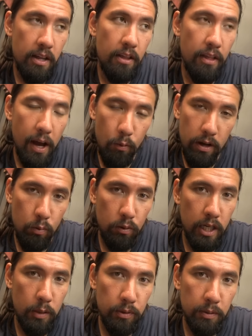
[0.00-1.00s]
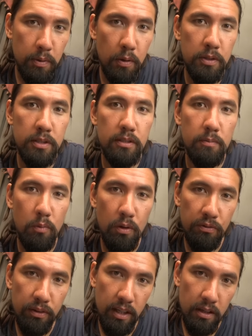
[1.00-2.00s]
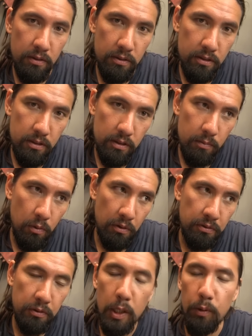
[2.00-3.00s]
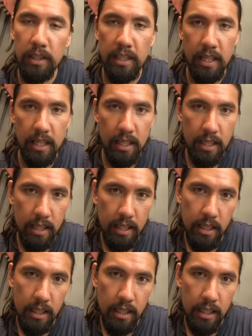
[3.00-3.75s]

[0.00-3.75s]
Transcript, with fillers: That way, we're able to post more videos more frequently,